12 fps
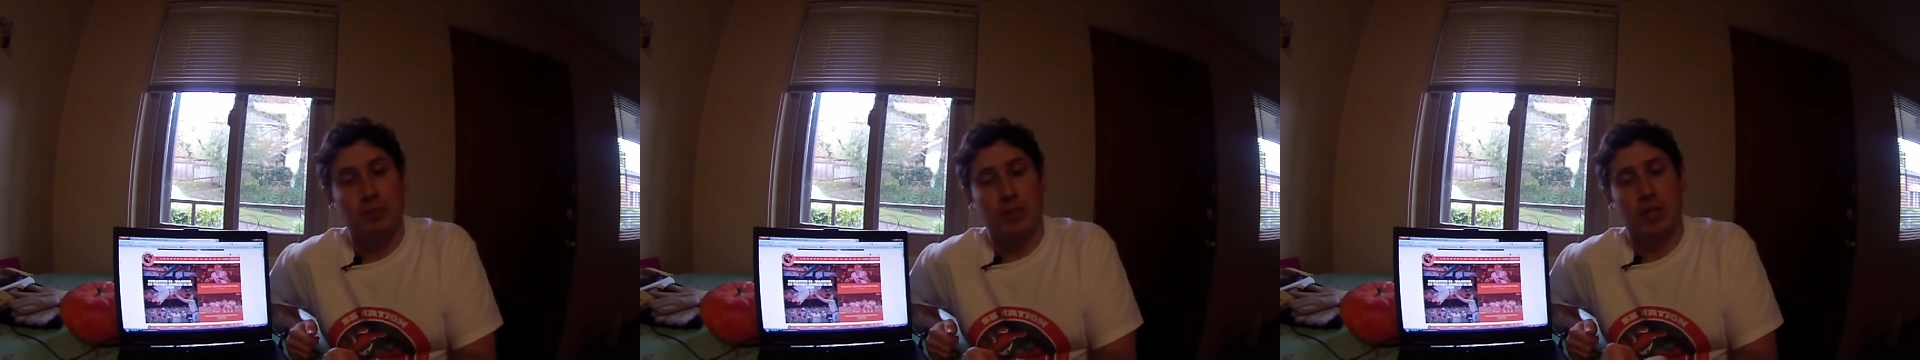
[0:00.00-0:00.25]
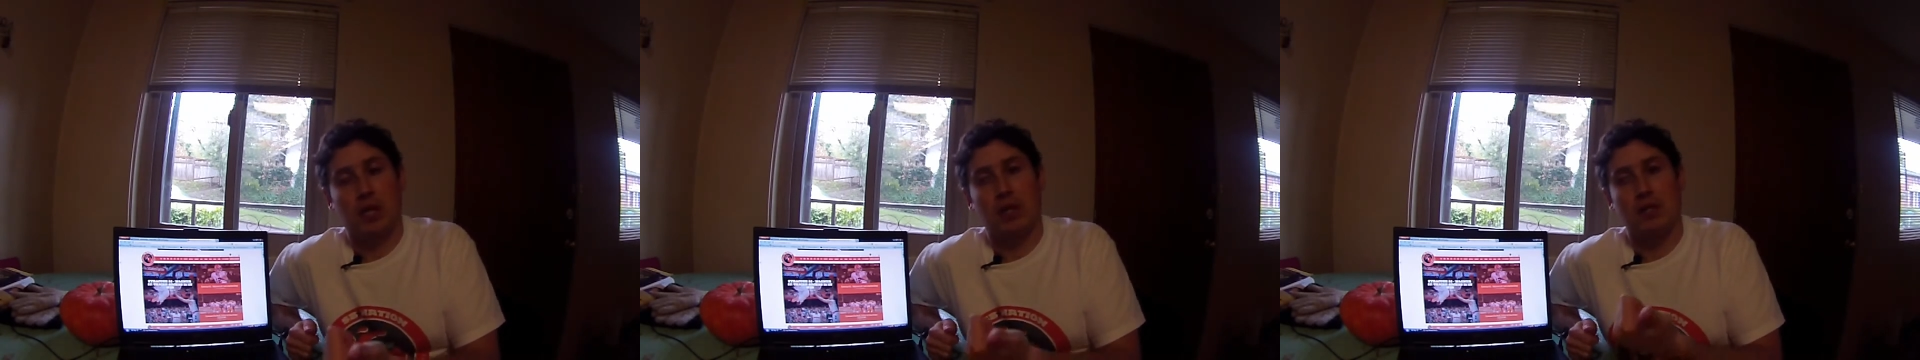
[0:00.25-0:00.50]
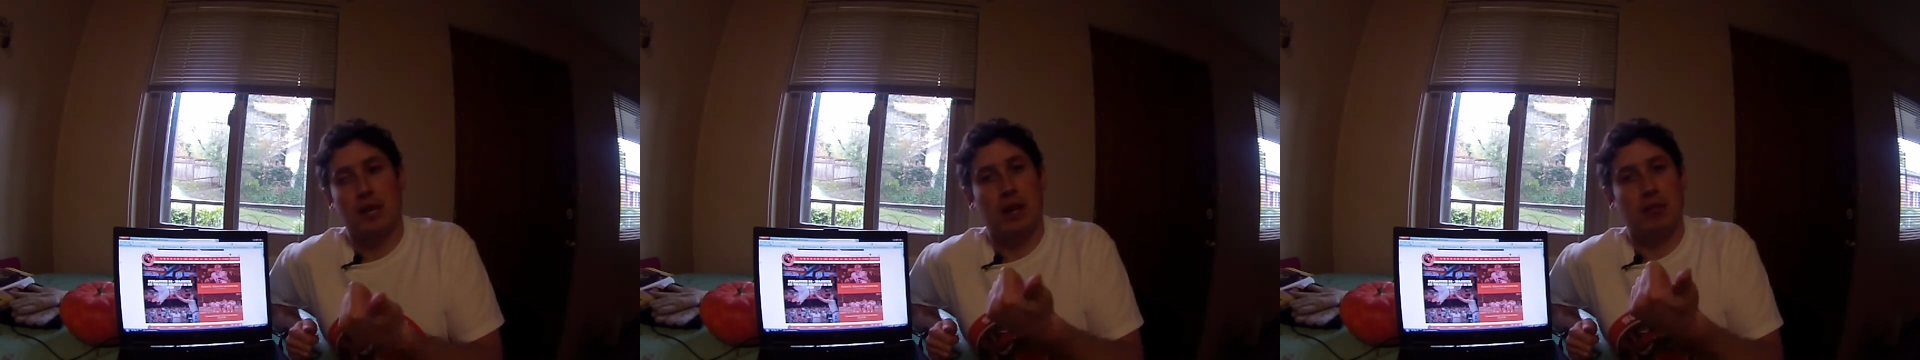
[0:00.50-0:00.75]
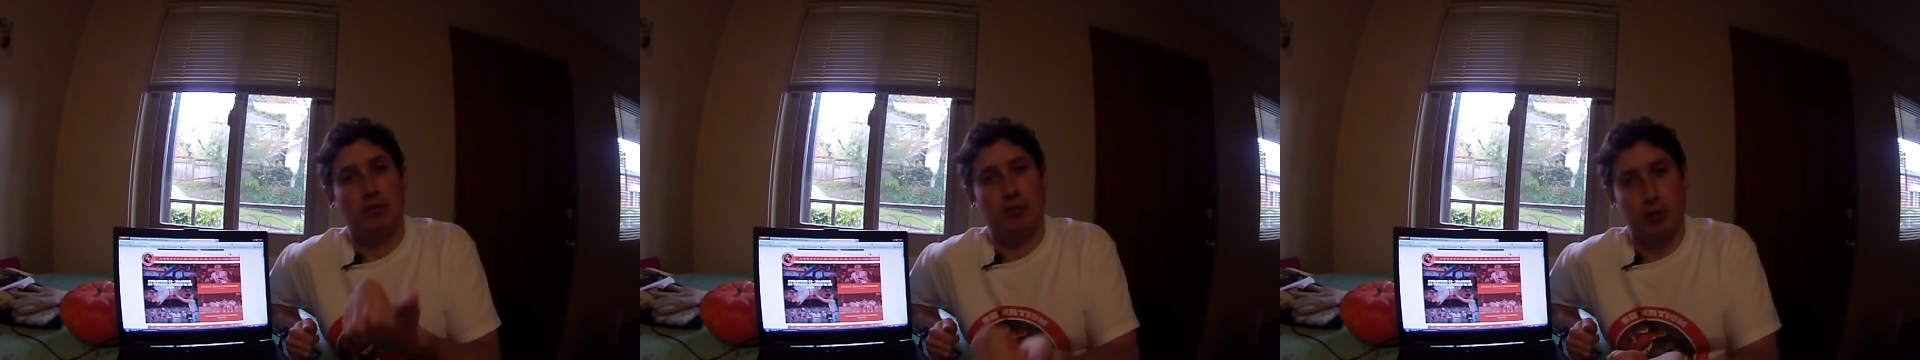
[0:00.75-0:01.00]
because I
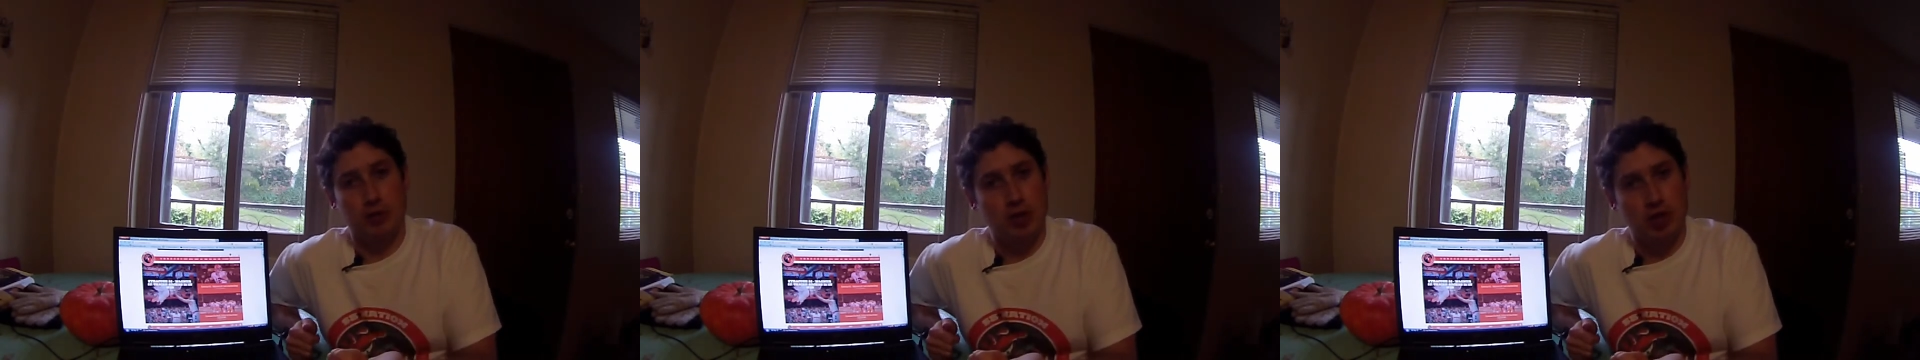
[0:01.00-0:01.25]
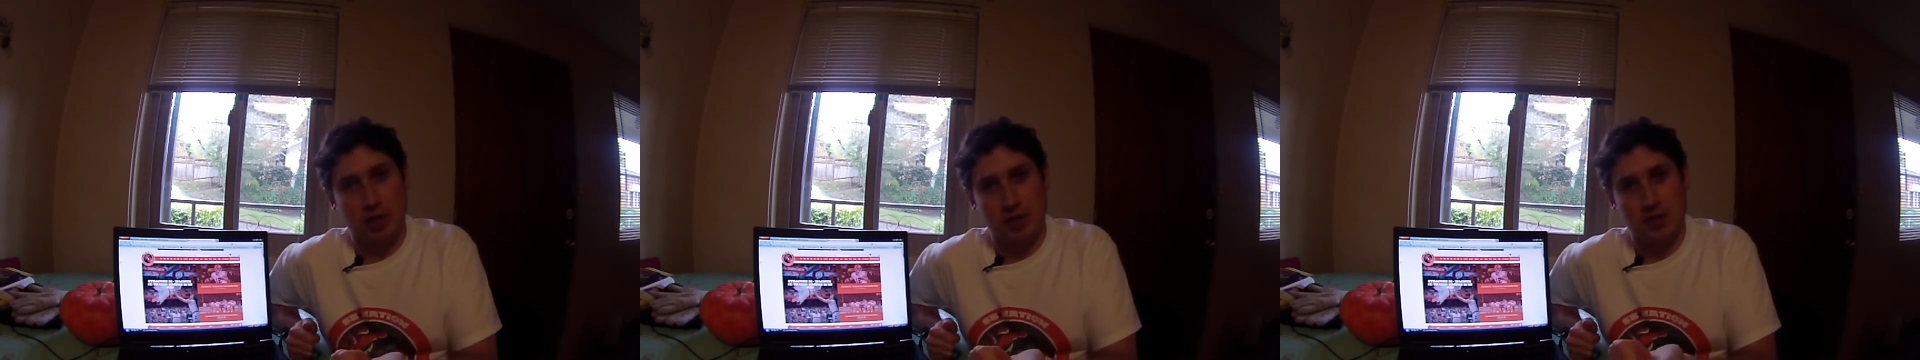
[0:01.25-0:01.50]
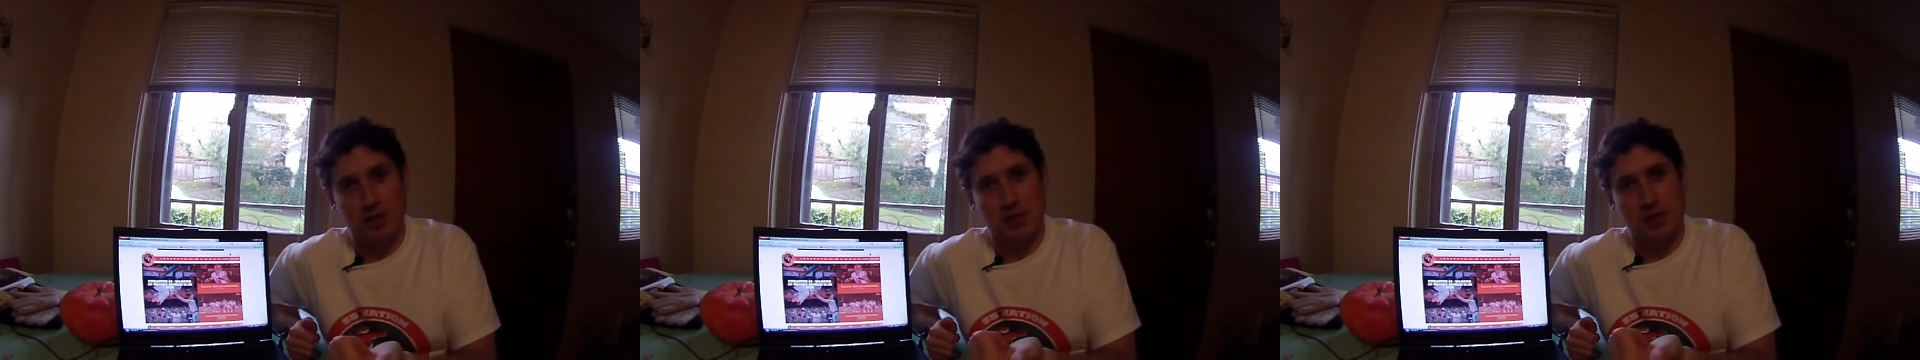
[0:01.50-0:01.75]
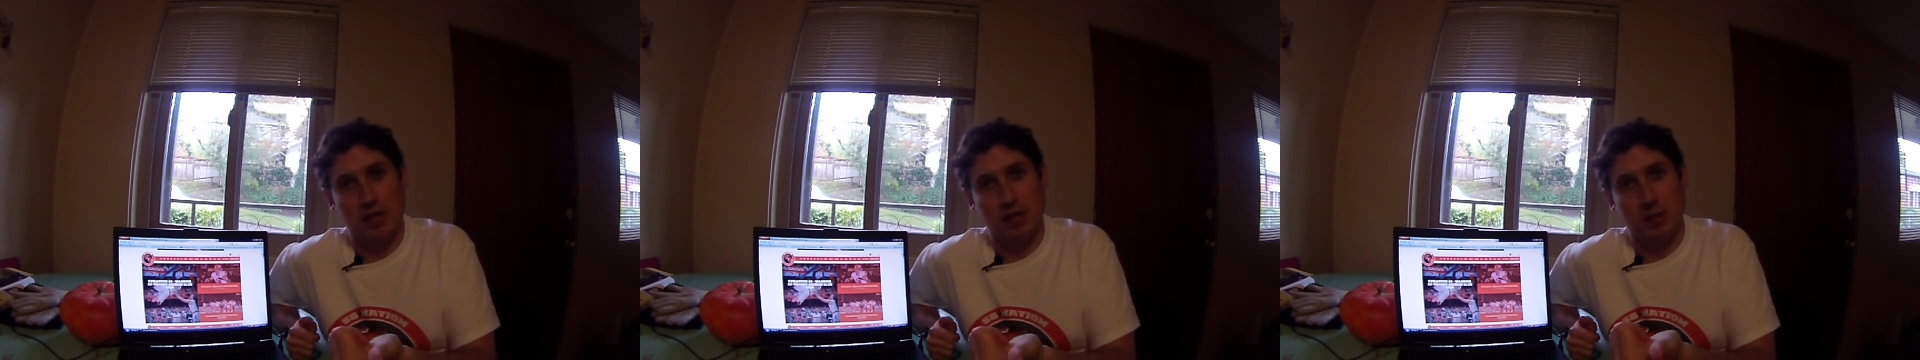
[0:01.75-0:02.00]
reverse jinxed the
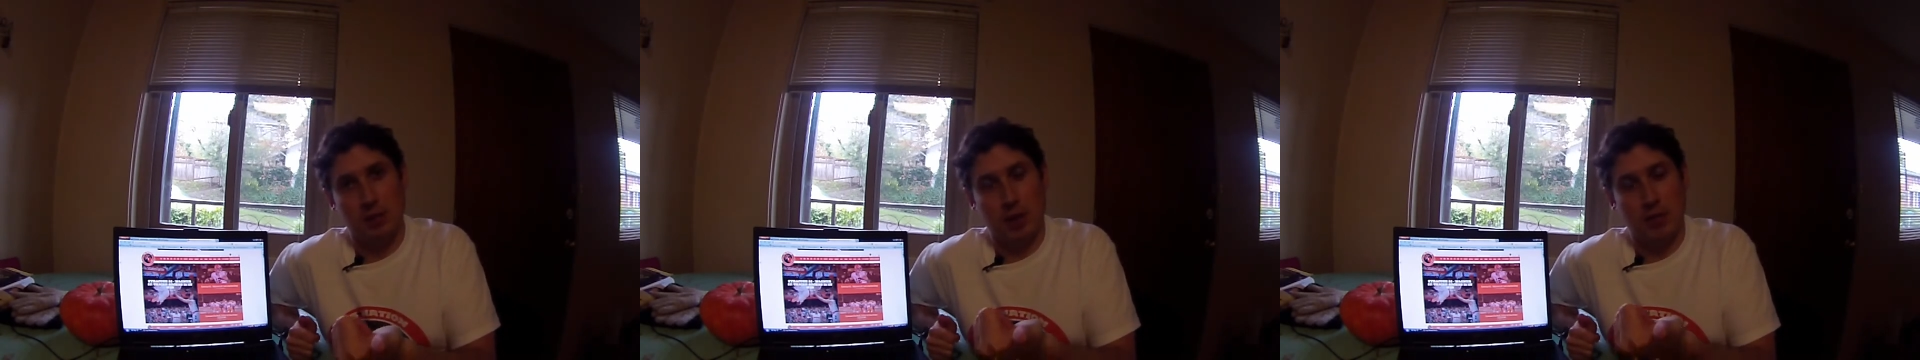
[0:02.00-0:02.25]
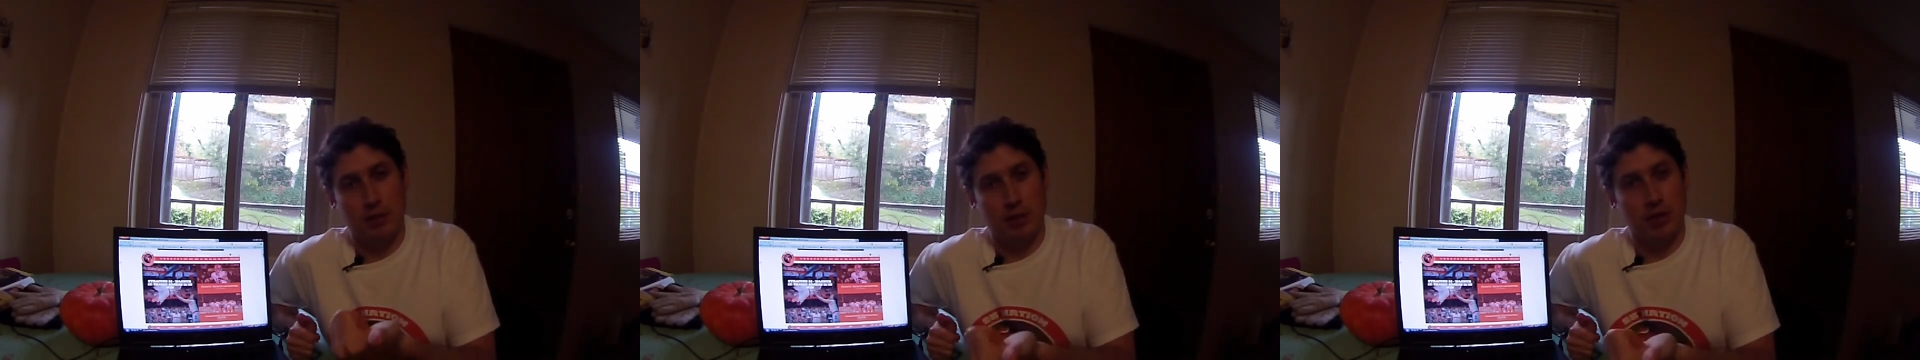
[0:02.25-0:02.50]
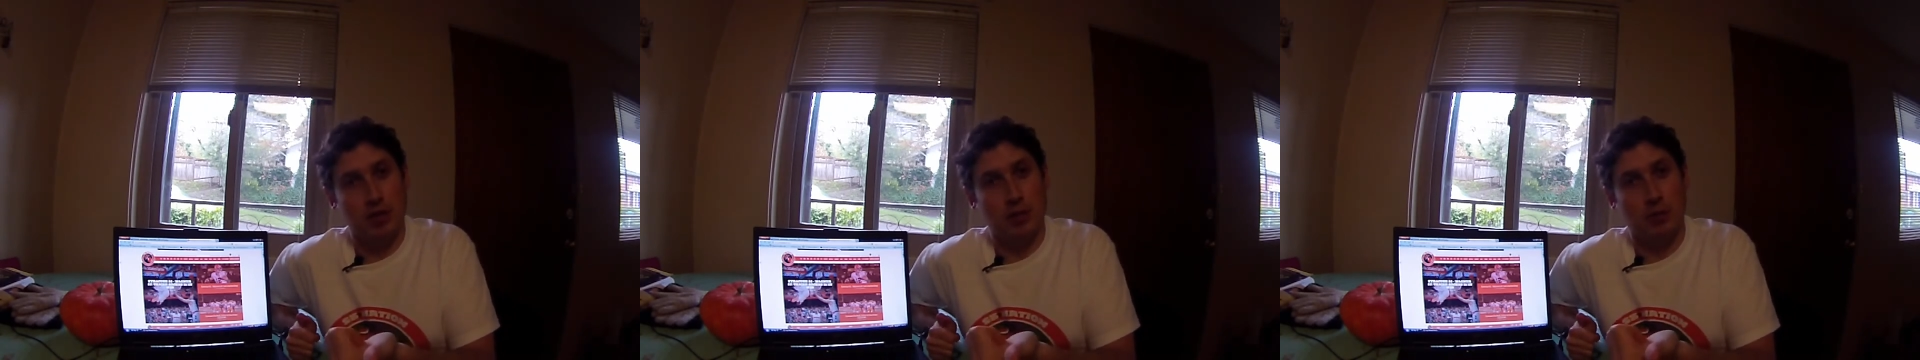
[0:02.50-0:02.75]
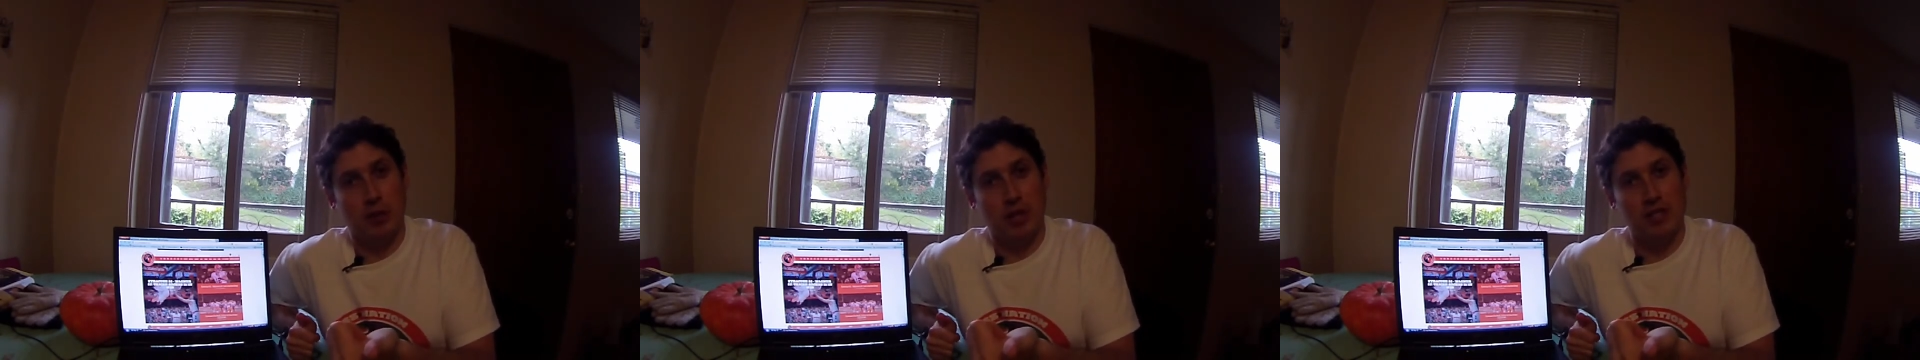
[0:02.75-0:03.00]
team in my
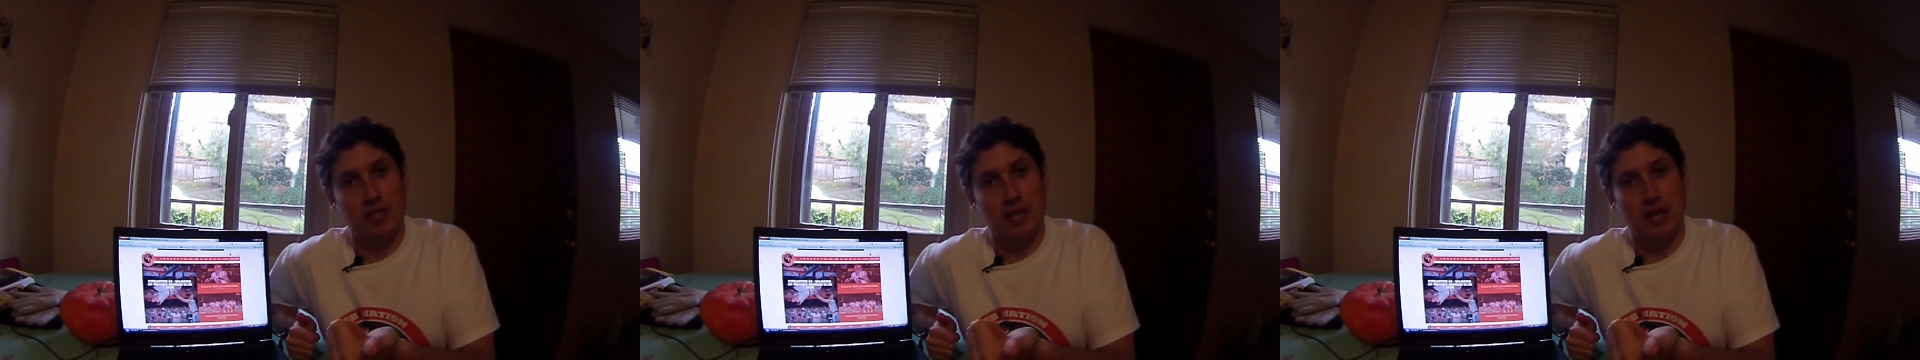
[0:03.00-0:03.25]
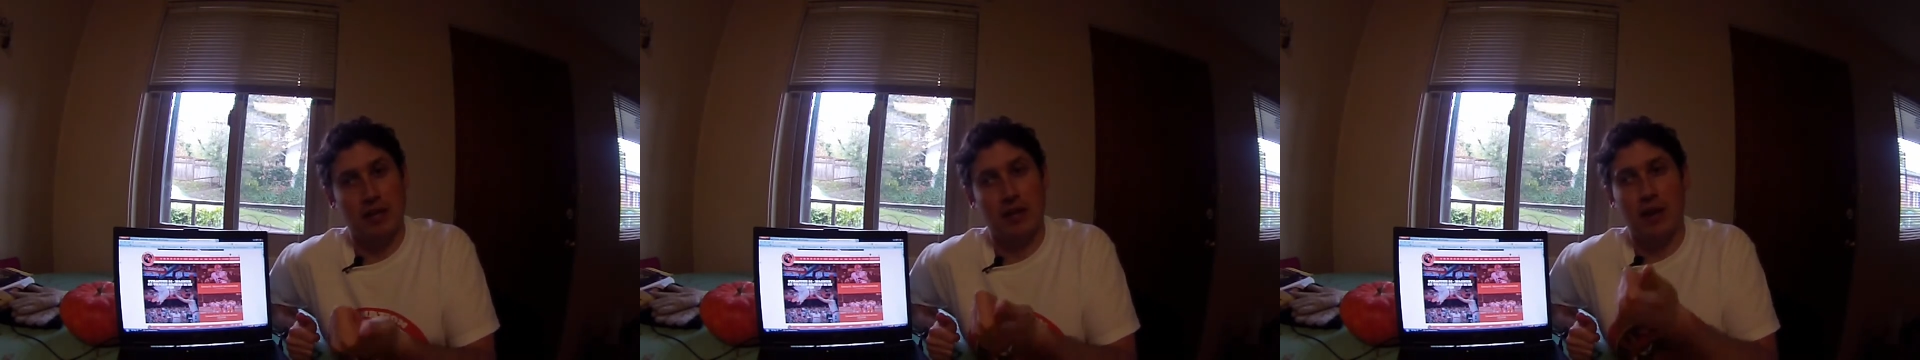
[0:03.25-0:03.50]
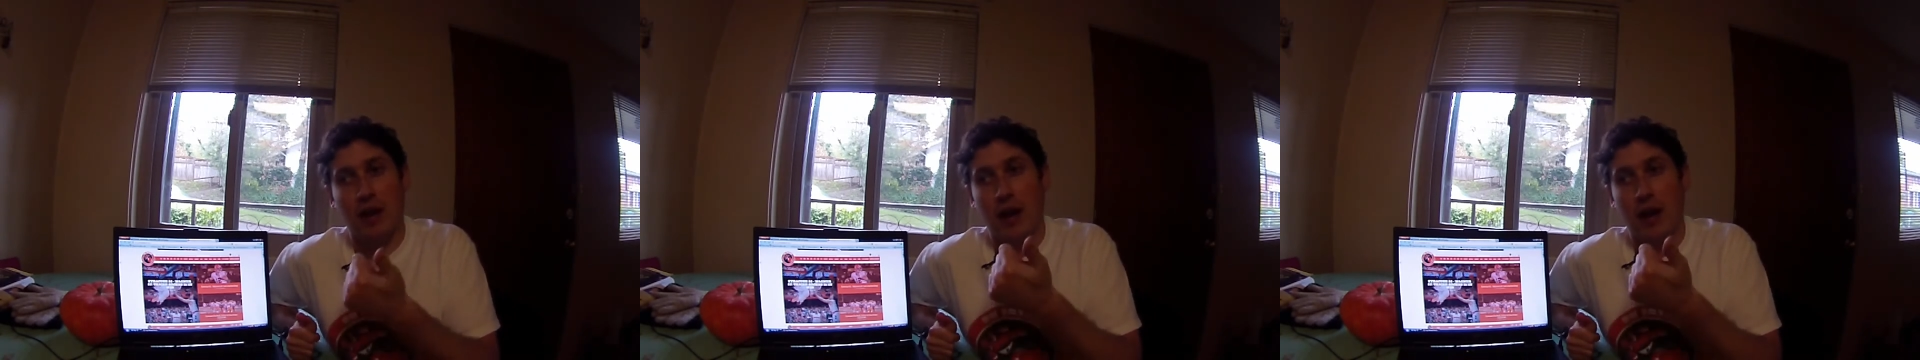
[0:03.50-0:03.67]
prediction when I said